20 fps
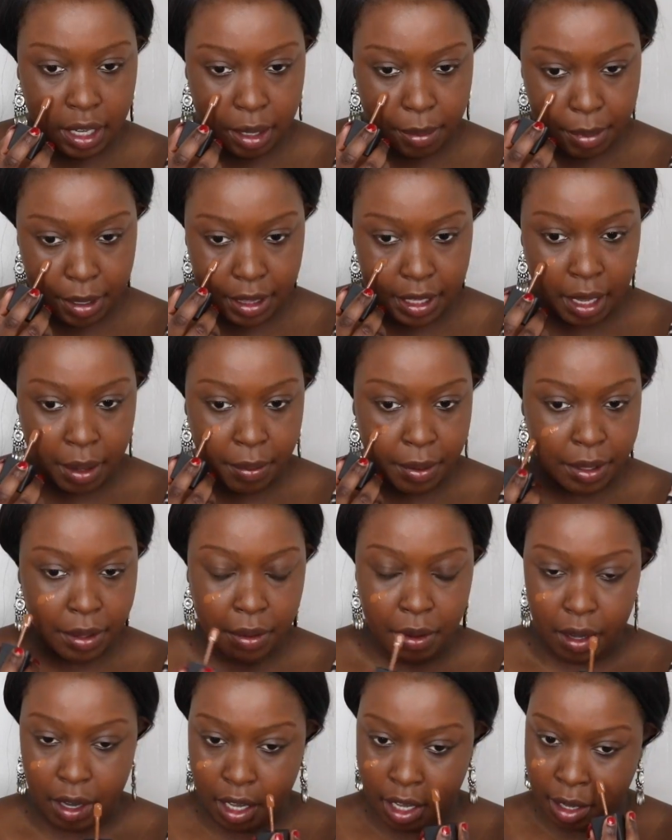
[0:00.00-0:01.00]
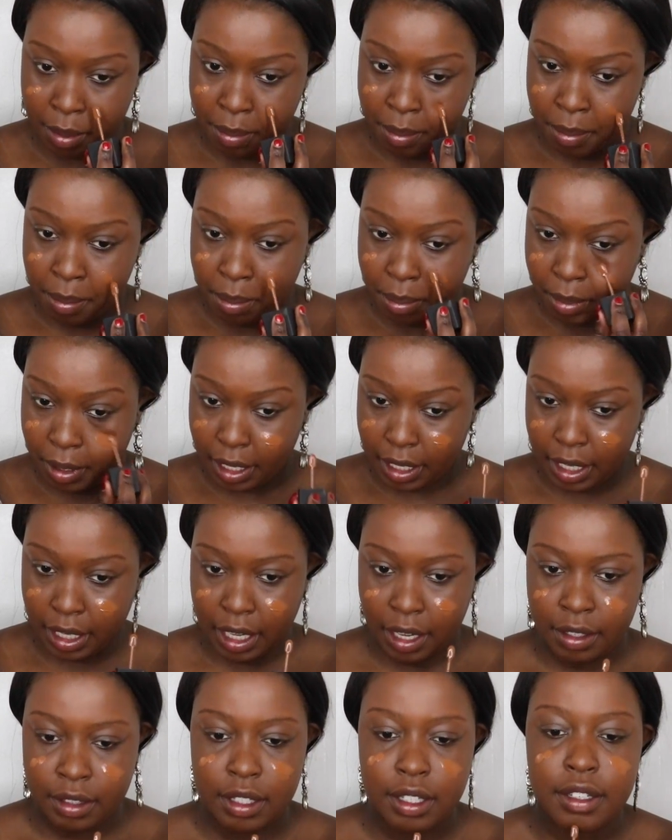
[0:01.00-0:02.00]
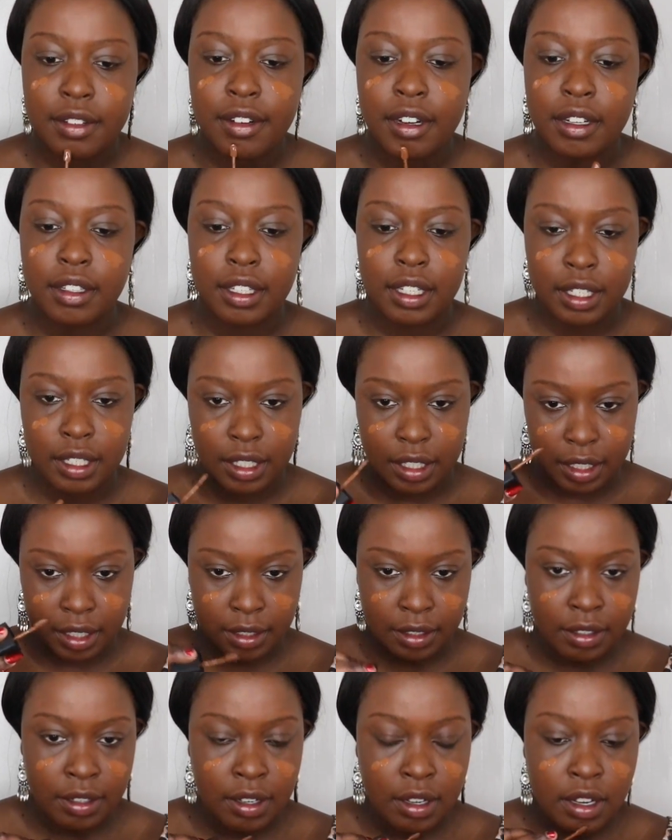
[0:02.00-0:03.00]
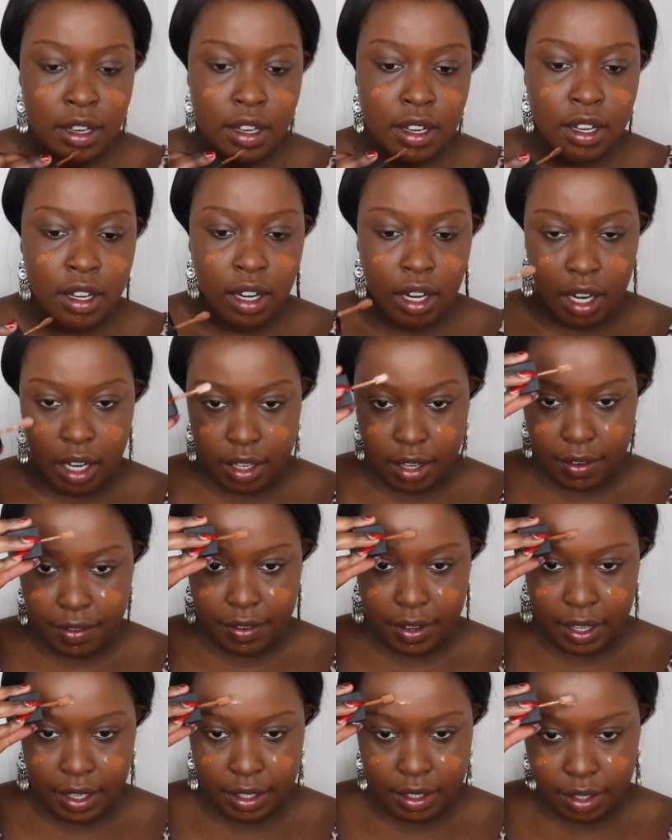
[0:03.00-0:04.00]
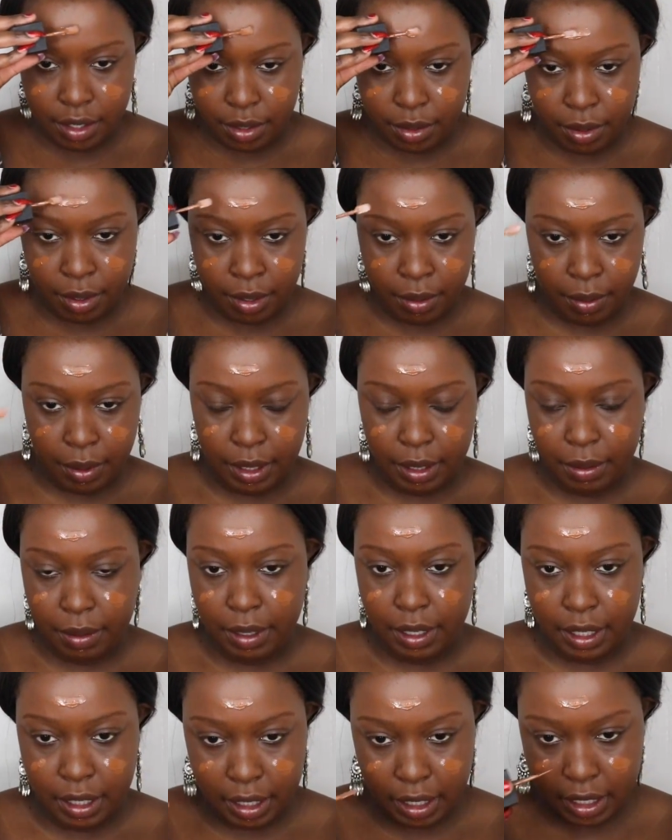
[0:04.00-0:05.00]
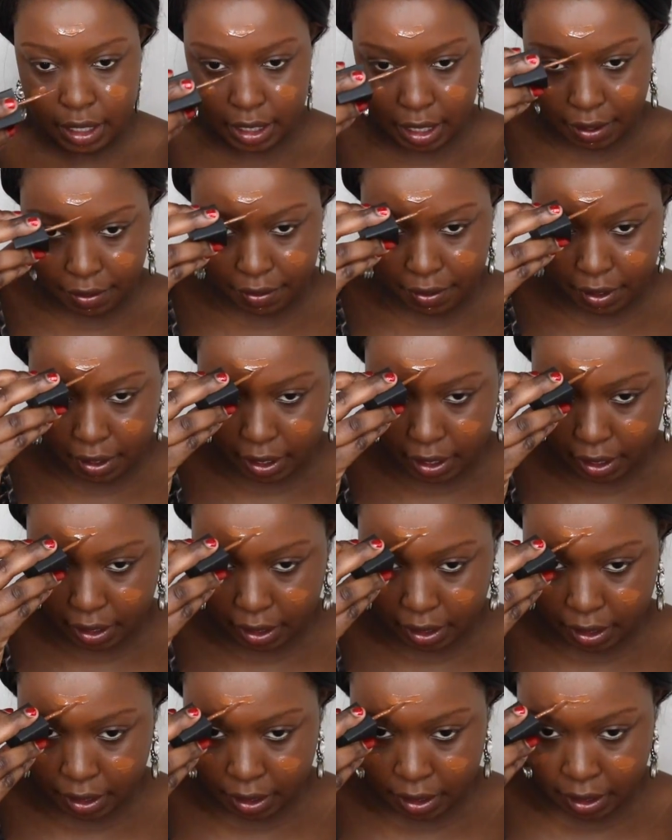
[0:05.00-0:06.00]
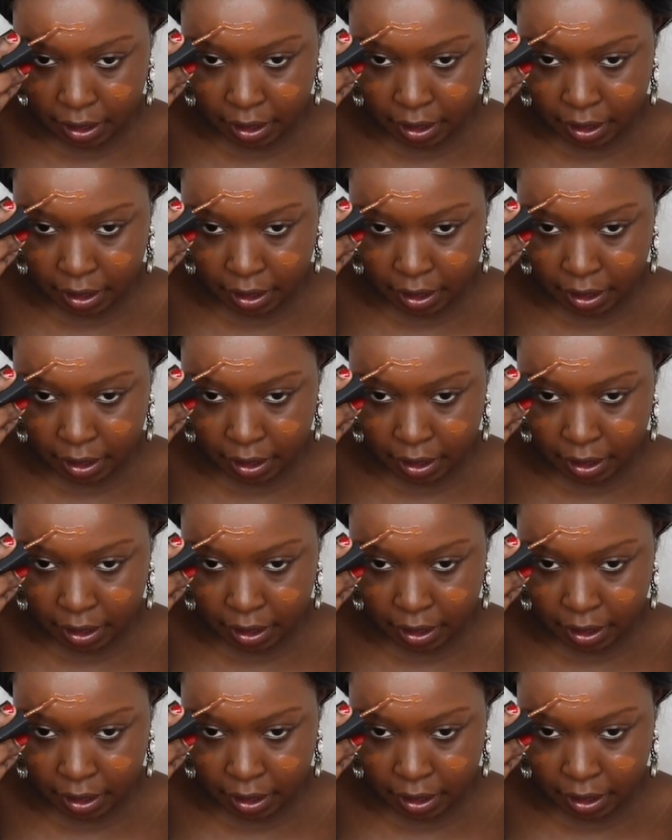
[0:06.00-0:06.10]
recommend that when you are blending out this foundation on your face to do it really quickly, because I feel like